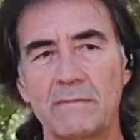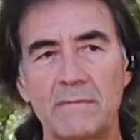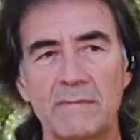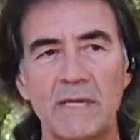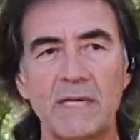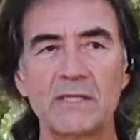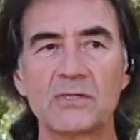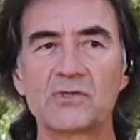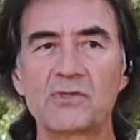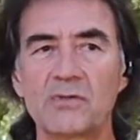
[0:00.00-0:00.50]

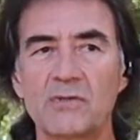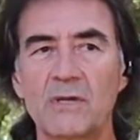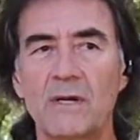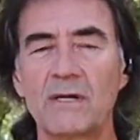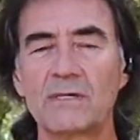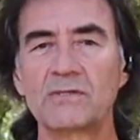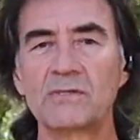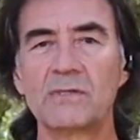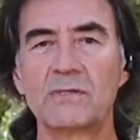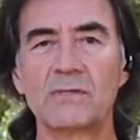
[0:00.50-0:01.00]

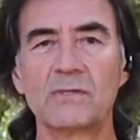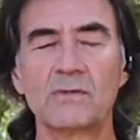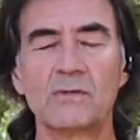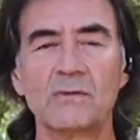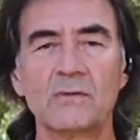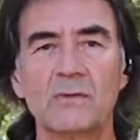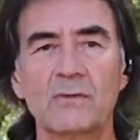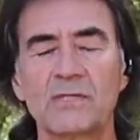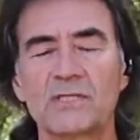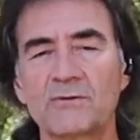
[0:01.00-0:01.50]
introduction
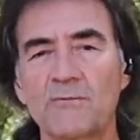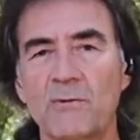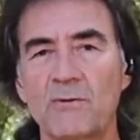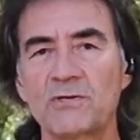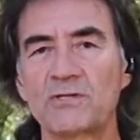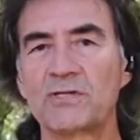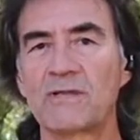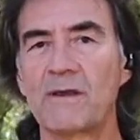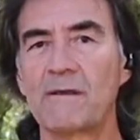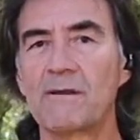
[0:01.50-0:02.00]
to
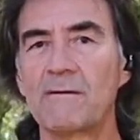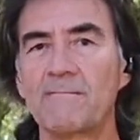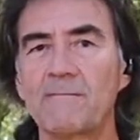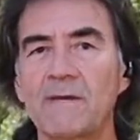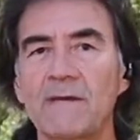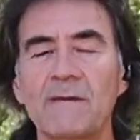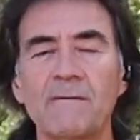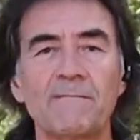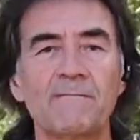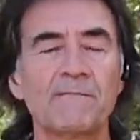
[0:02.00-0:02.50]
sports
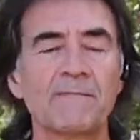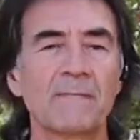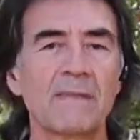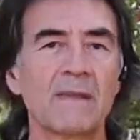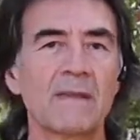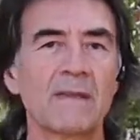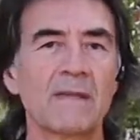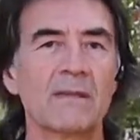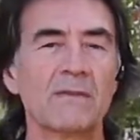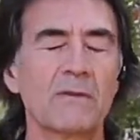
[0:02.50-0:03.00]
therapy.
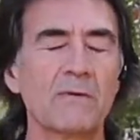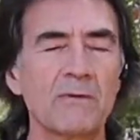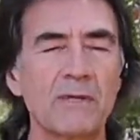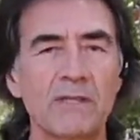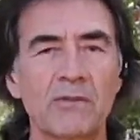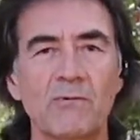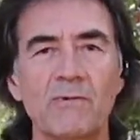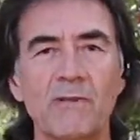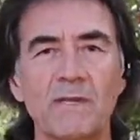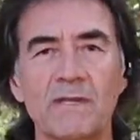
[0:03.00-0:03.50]

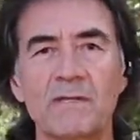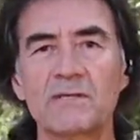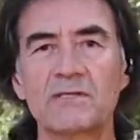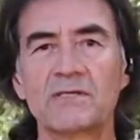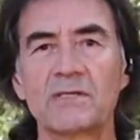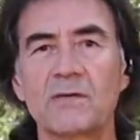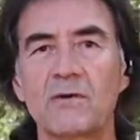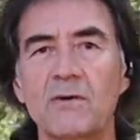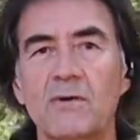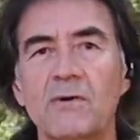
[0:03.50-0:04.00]
33
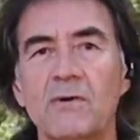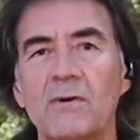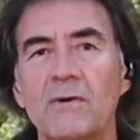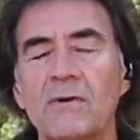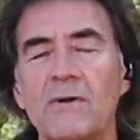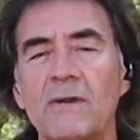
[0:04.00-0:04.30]
years ago,